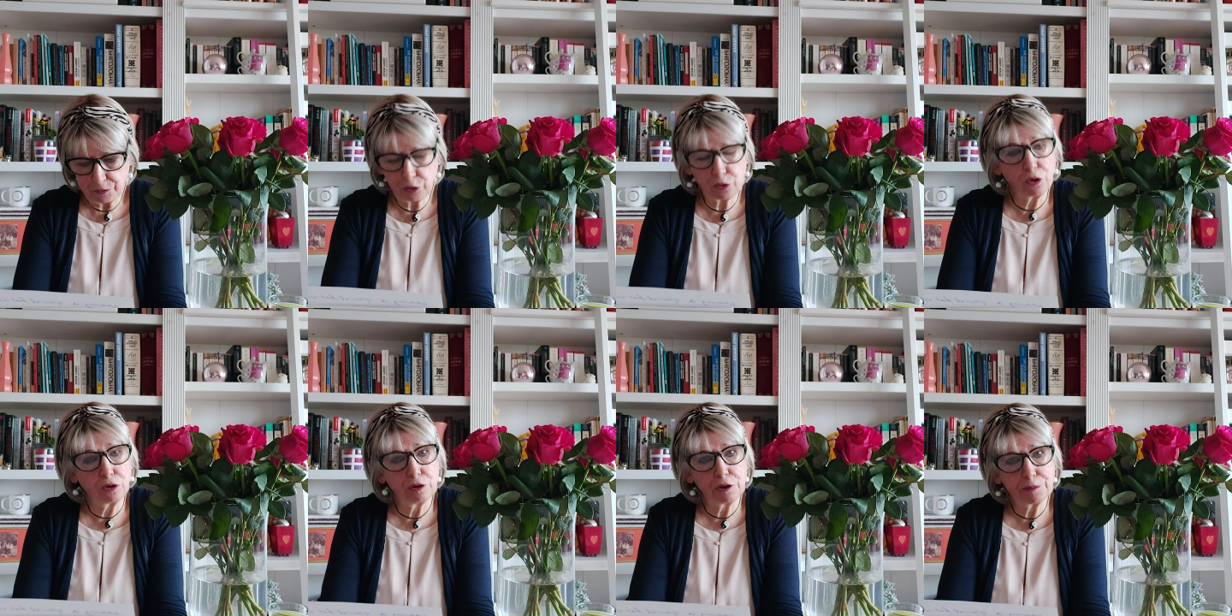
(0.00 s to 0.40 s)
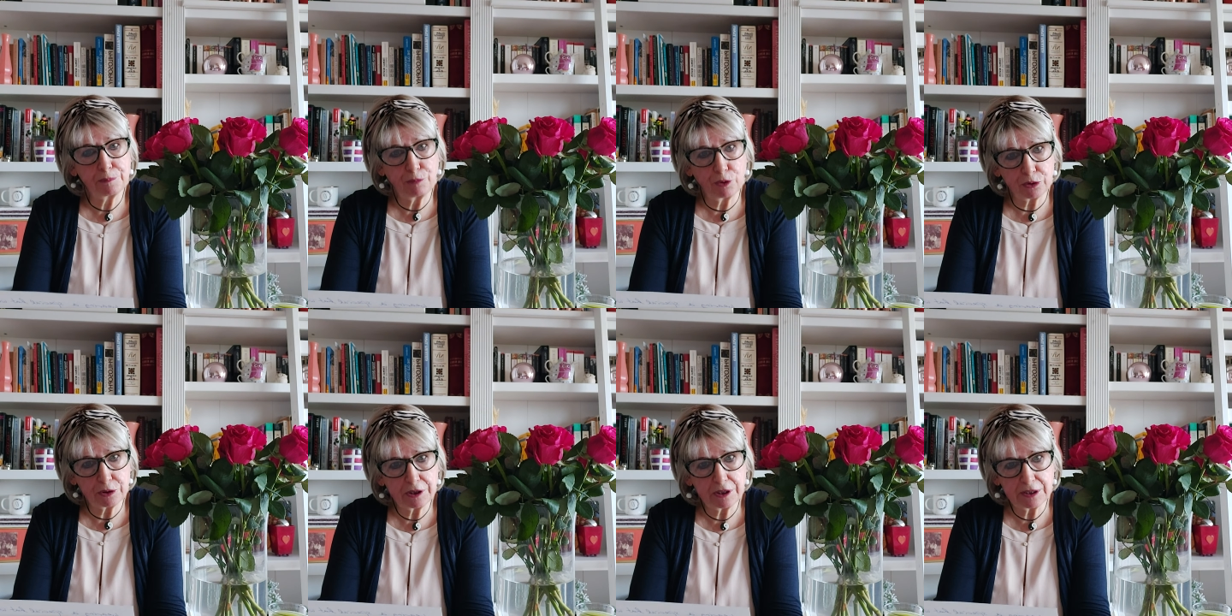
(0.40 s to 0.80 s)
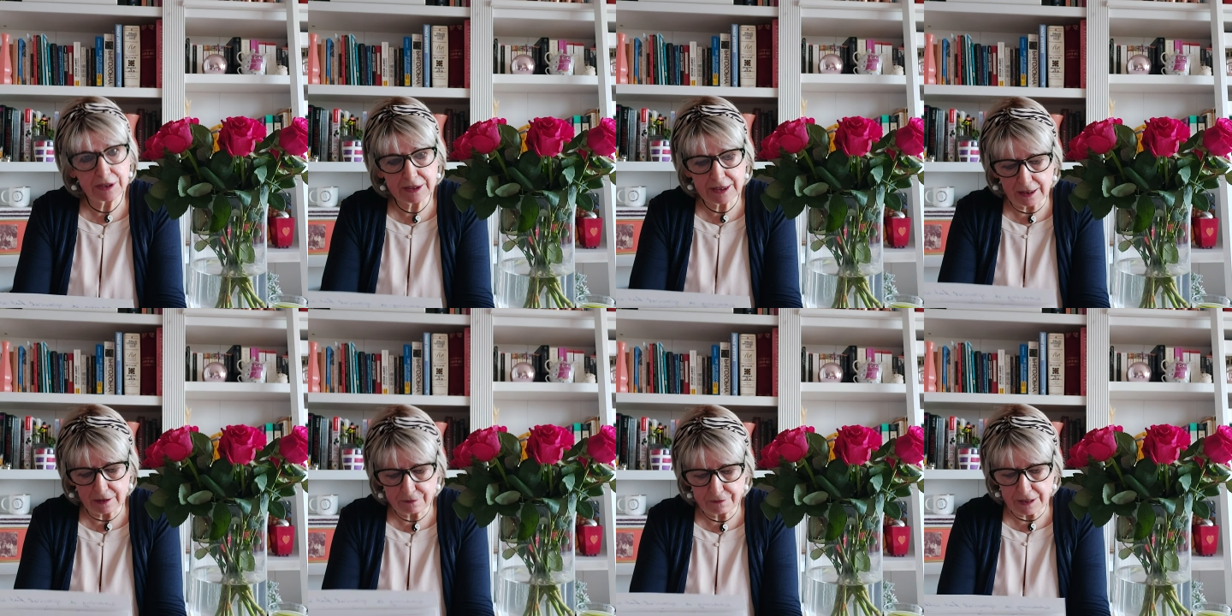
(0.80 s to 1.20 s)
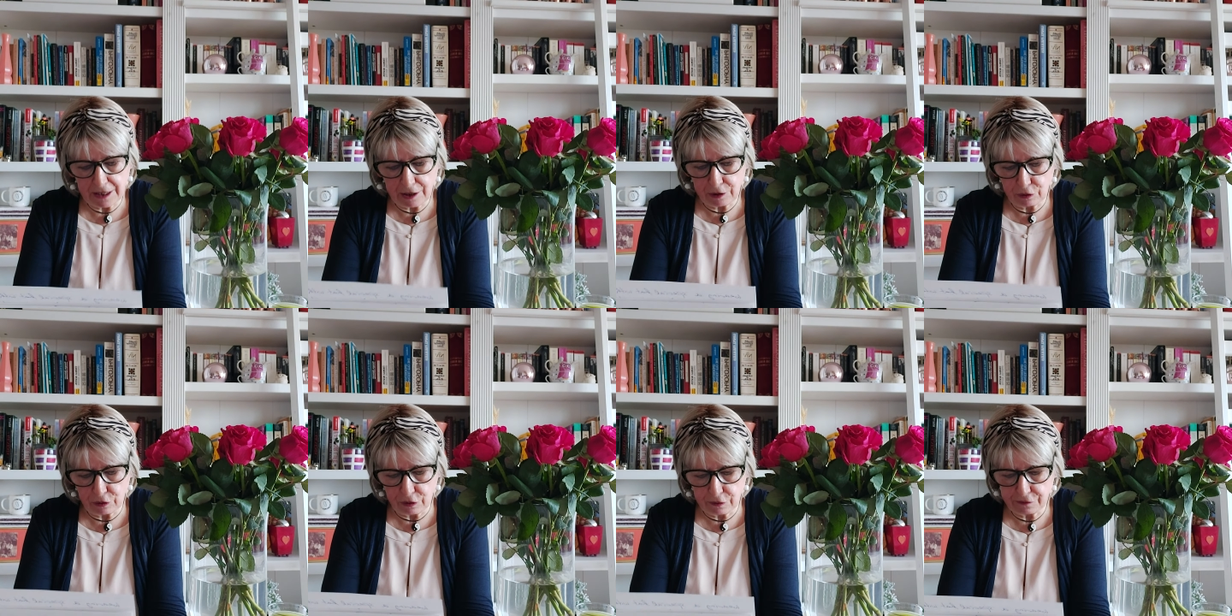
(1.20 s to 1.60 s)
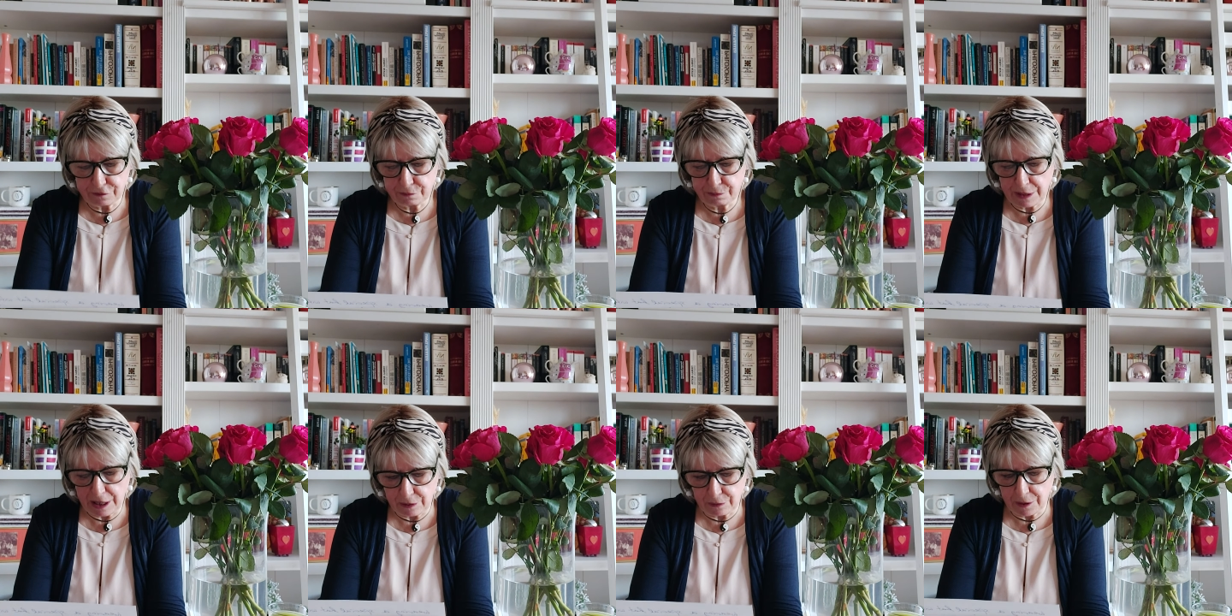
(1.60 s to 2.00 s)
called Bodhisattva
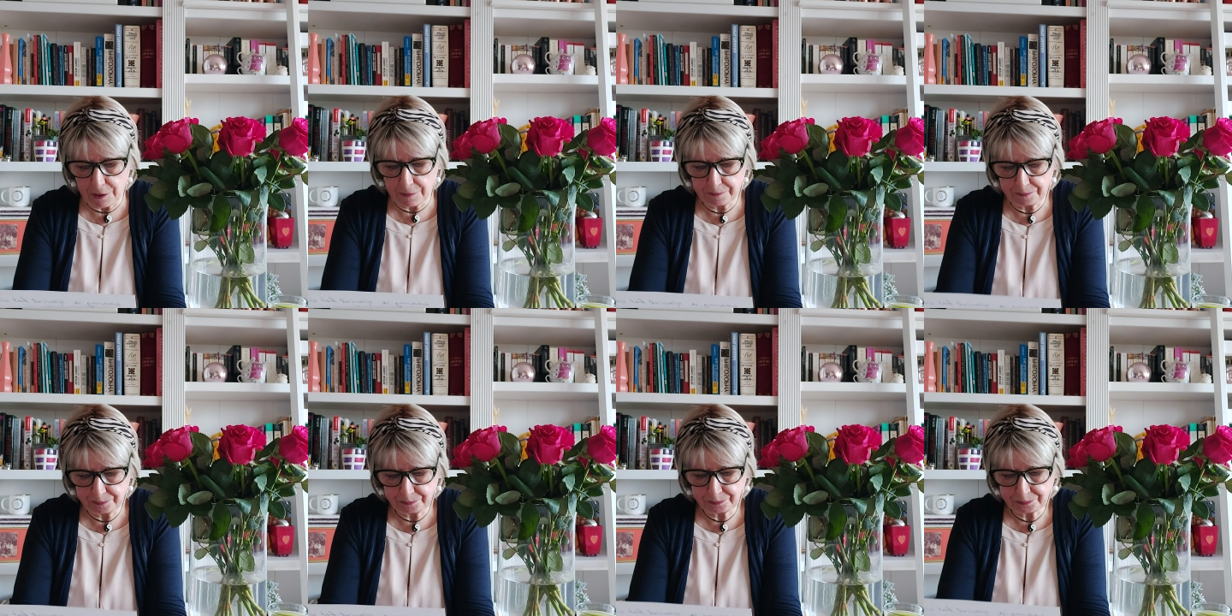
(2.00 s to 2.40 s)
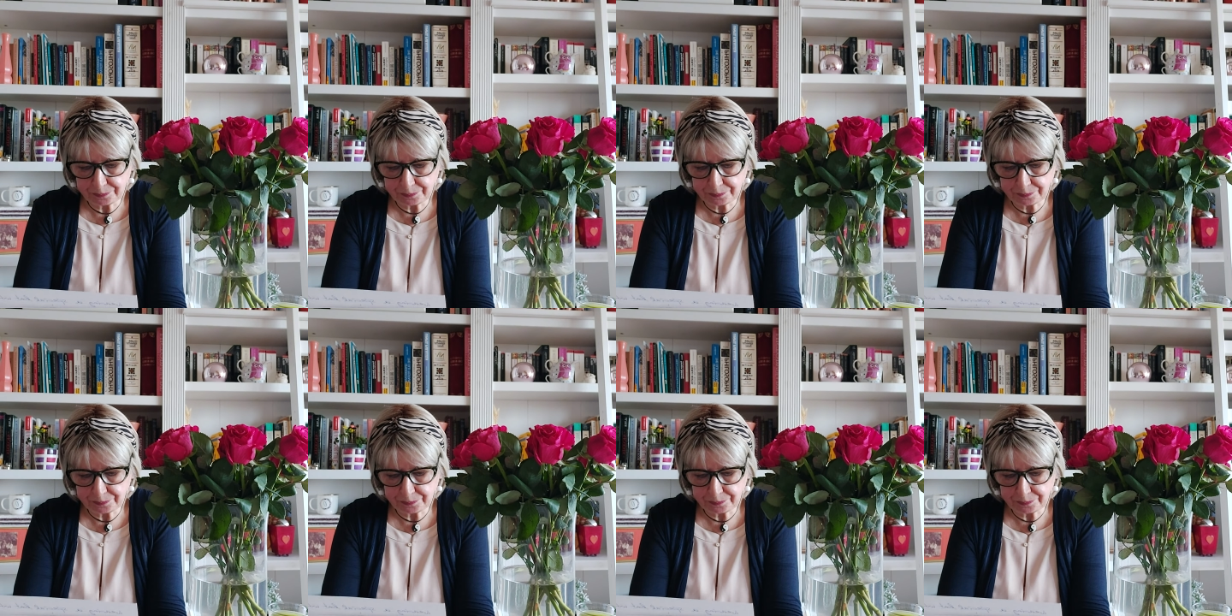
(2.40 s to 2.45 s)
of power.